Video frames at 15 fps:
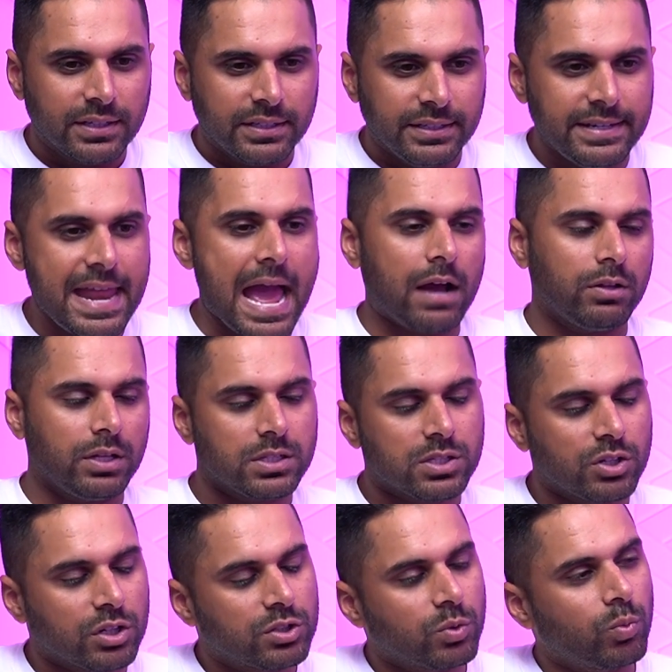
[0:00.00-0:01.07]
now let's
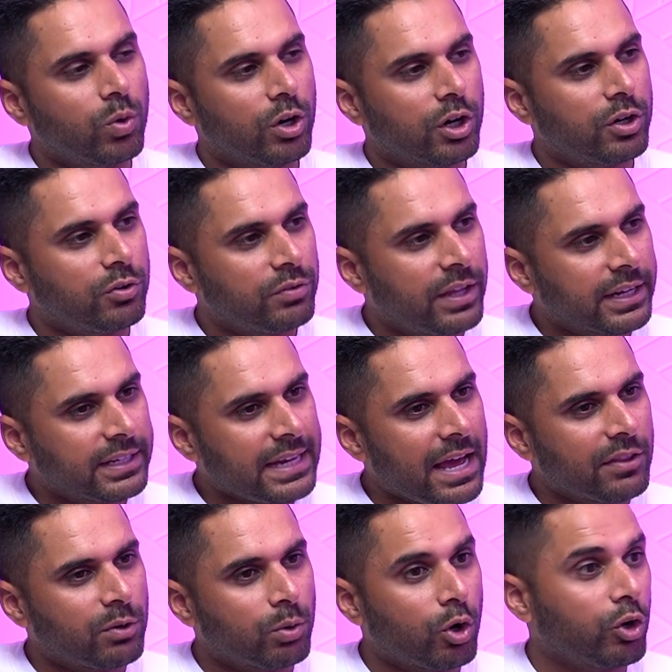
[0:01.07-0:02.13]
start to work, like now
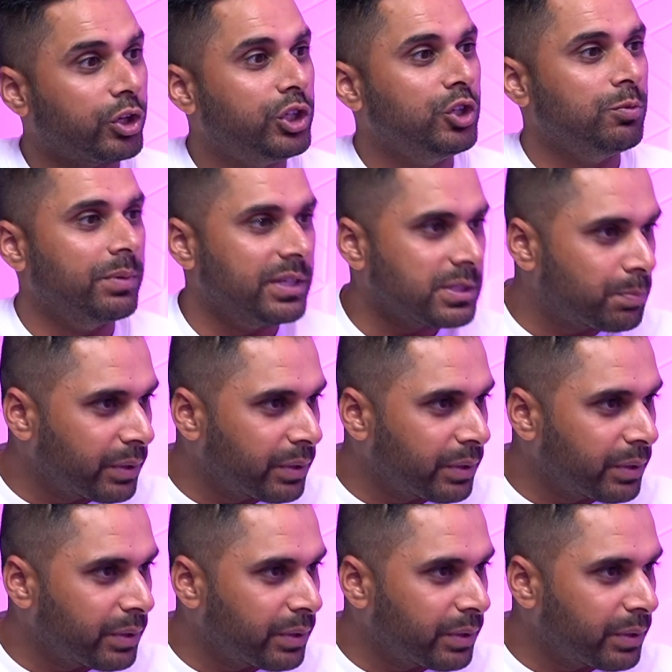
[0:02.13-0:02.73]
that we're all humans,